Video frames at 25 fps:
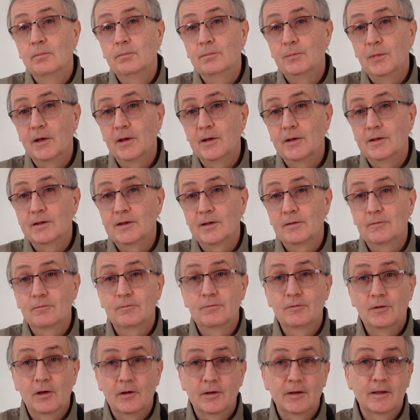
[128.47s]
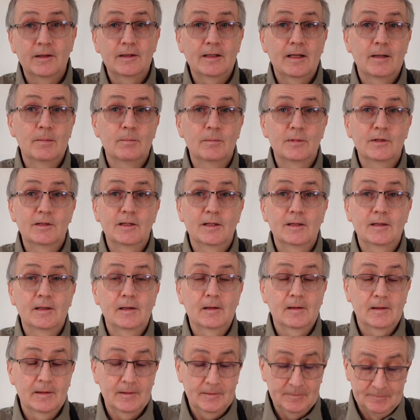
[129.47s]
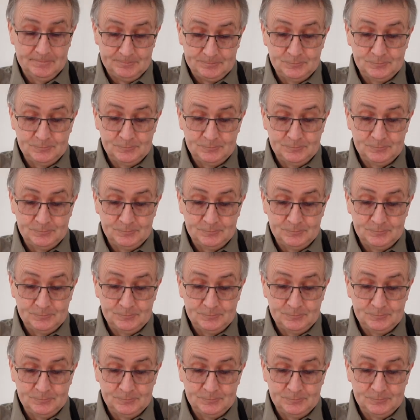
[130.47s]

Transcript: birds in flight in particular.